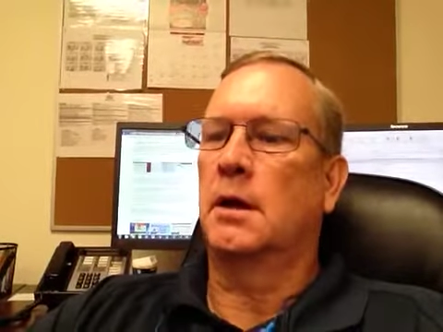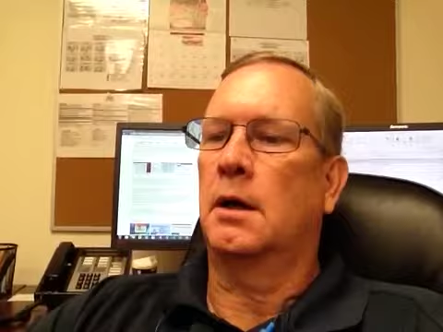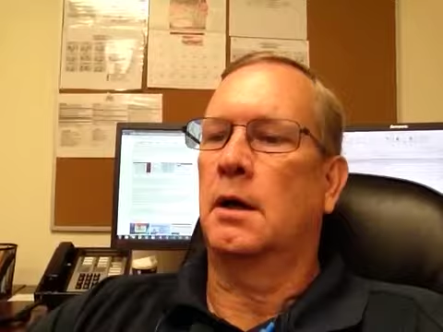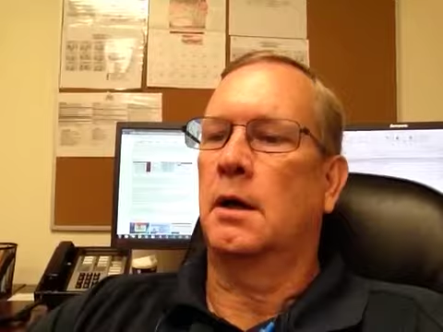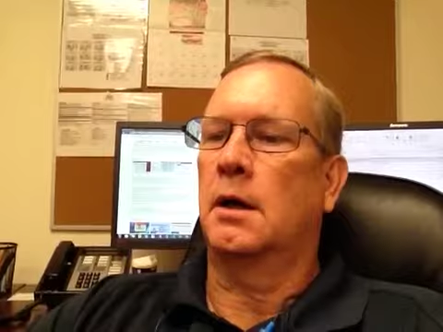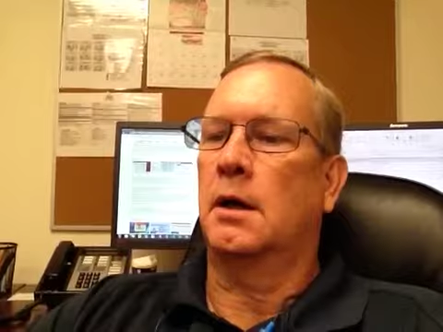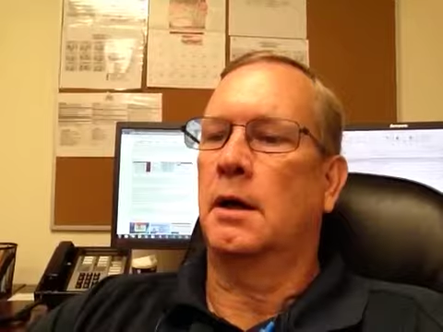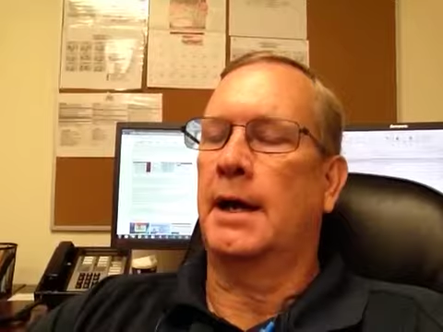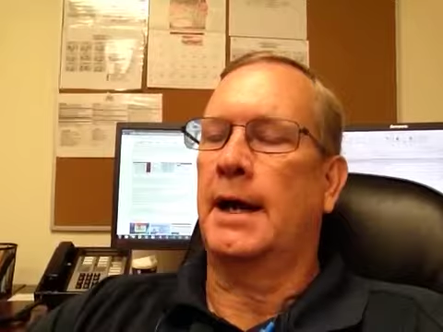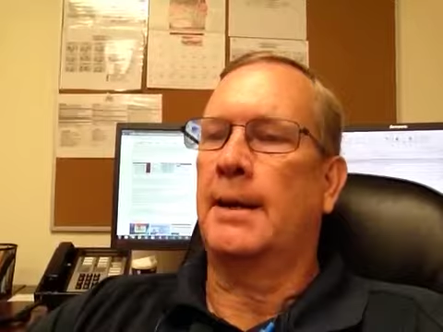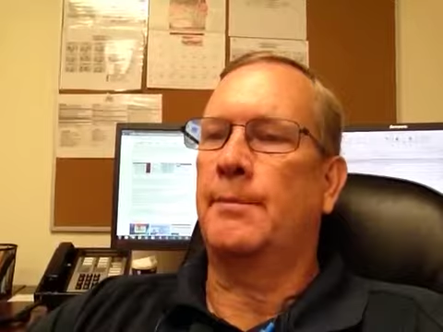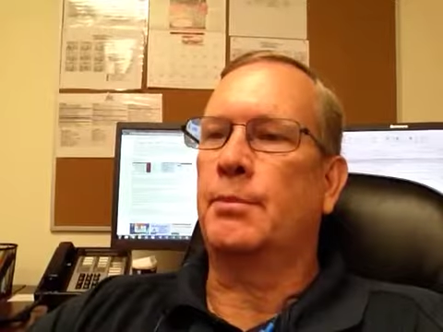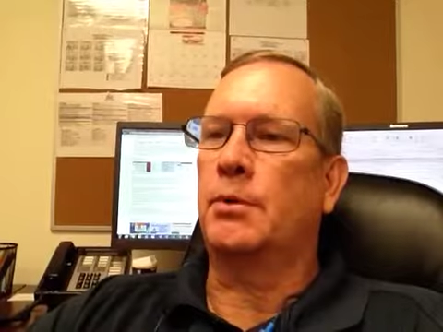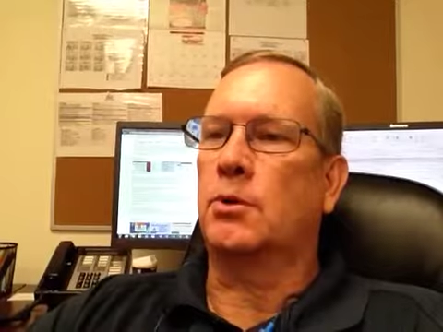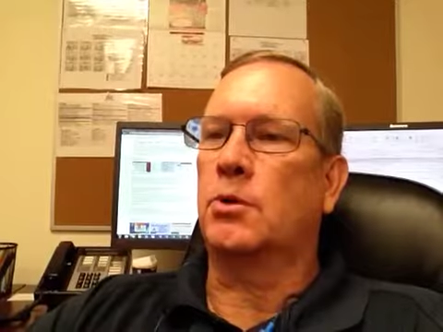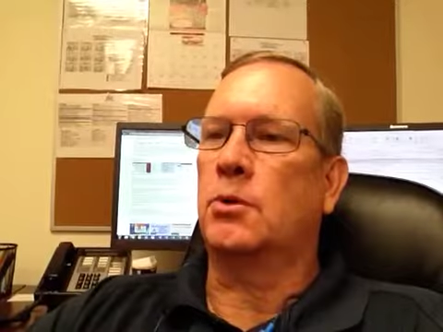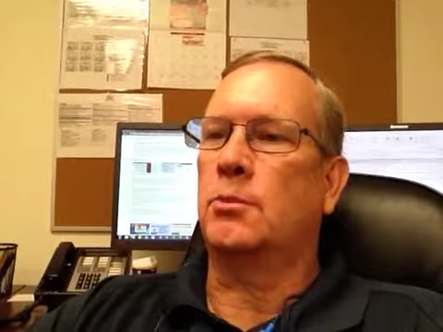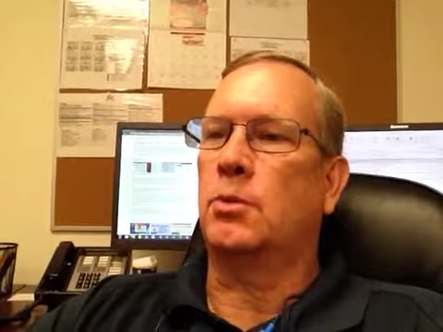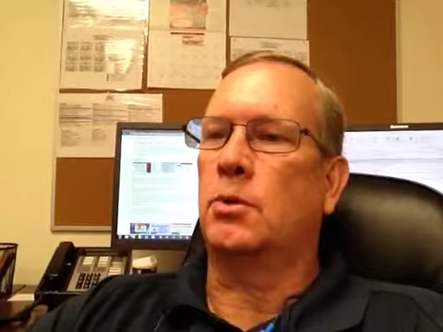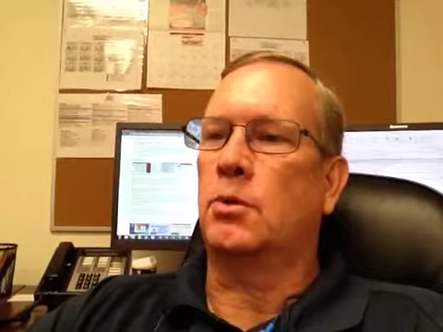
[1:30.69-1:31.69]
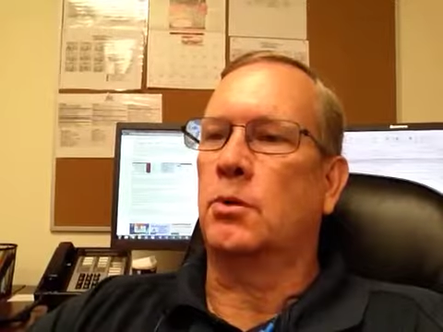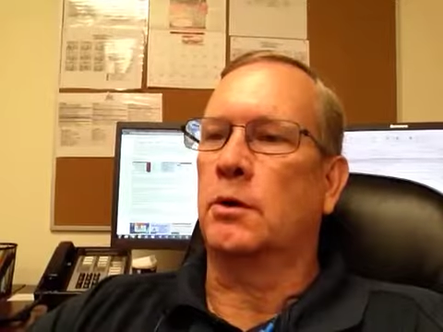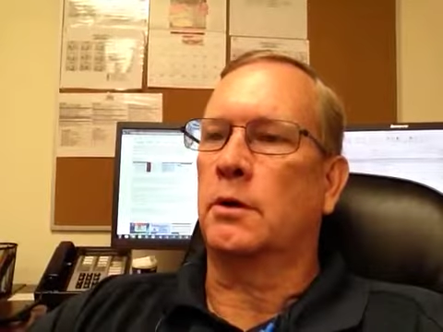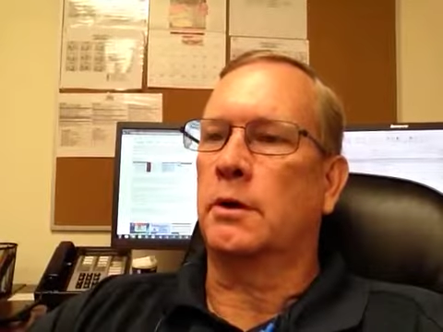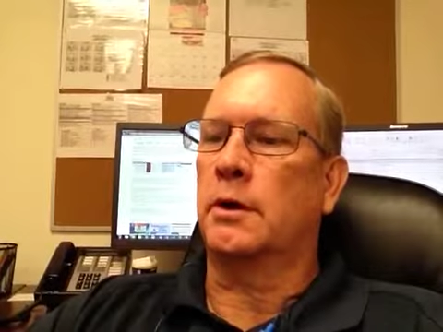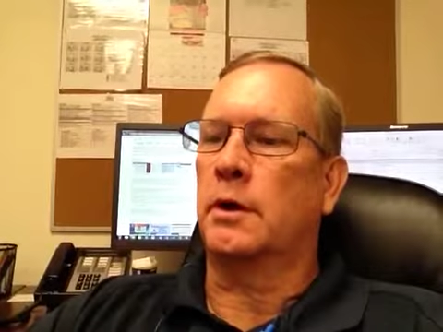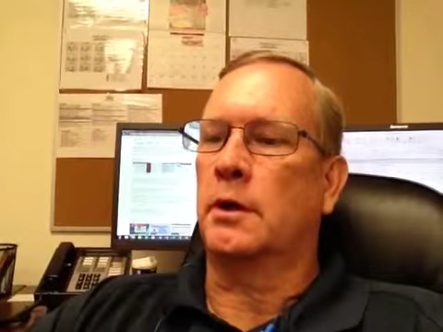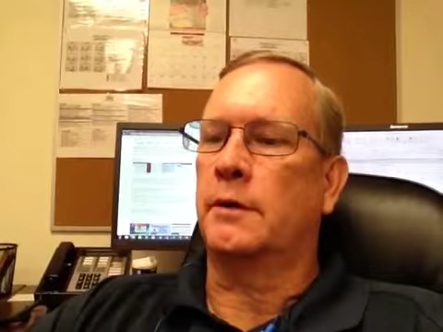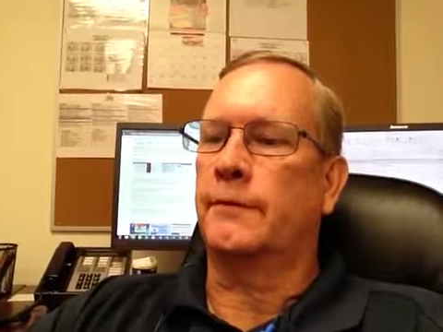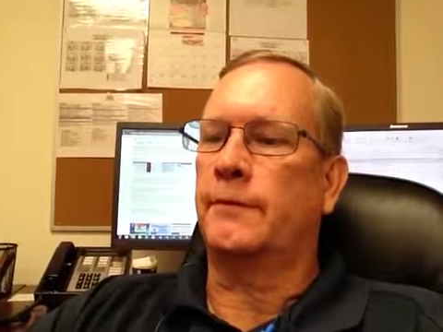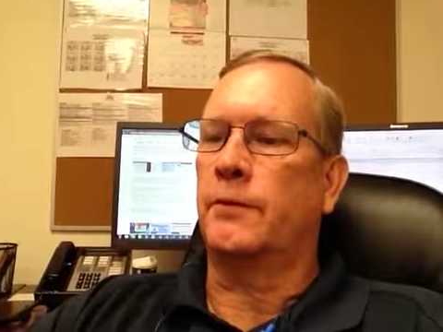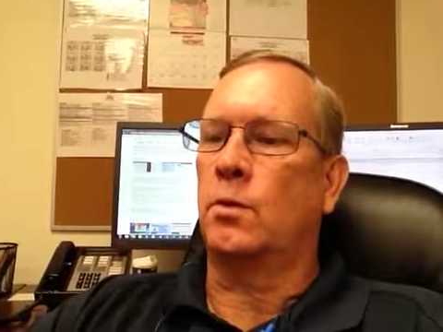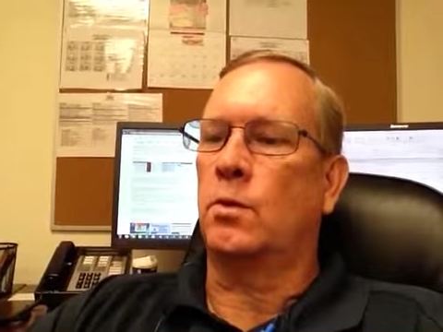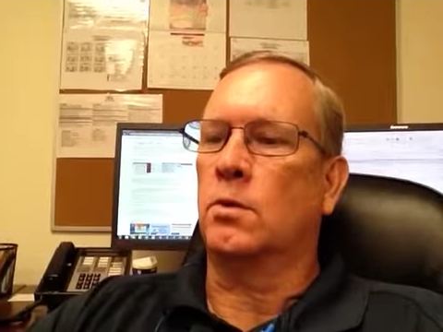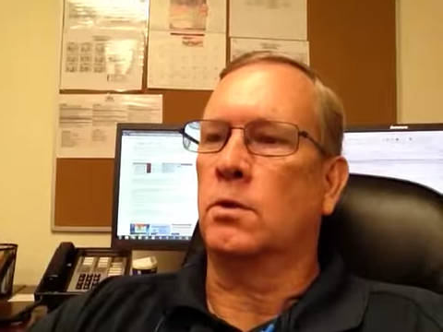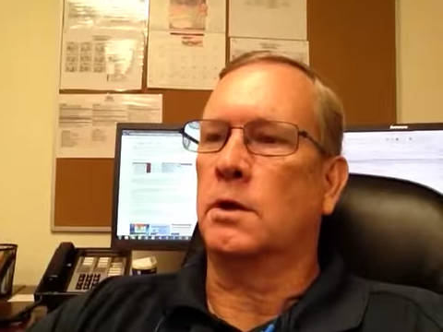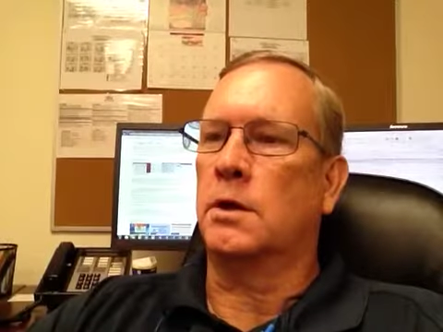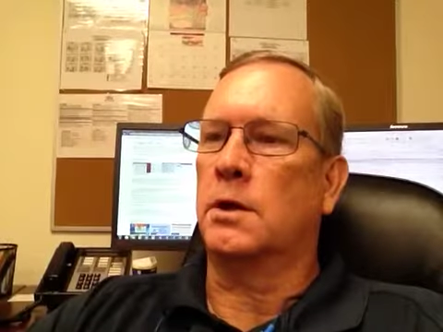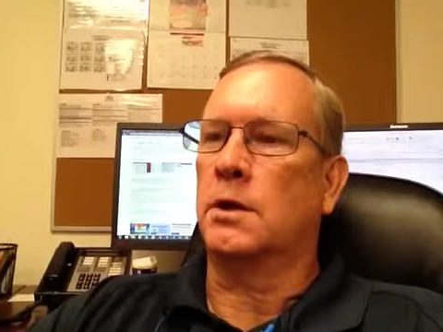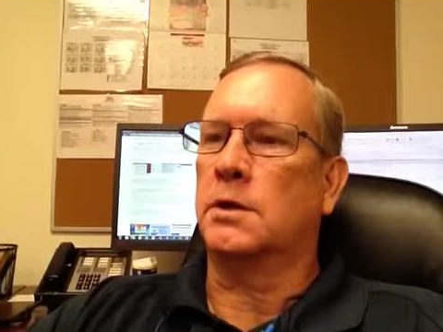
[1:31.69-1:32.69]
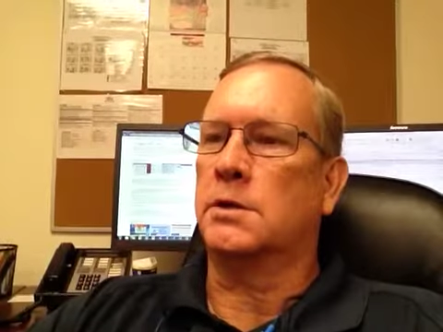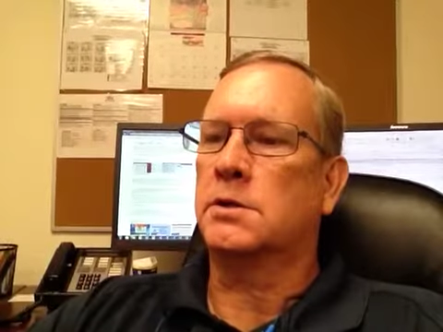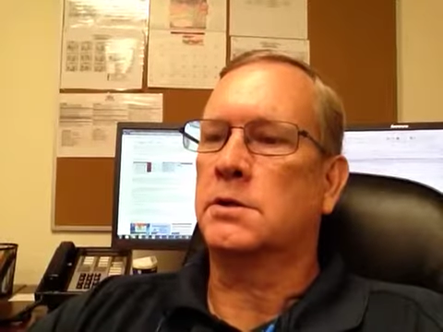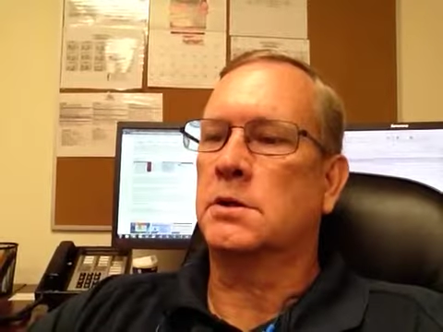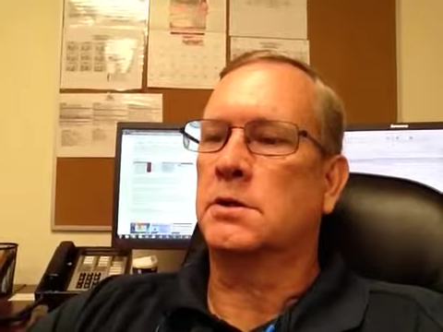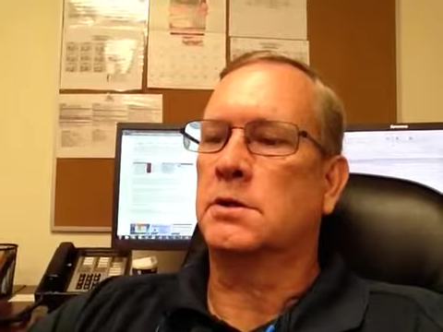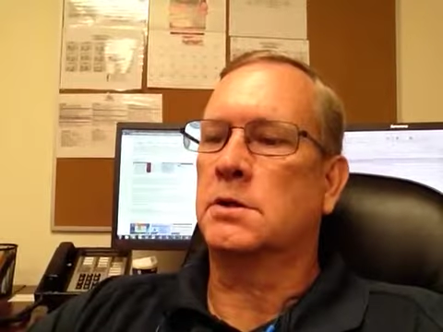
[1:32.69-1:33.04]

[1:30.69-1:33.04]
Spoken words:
applicable for us.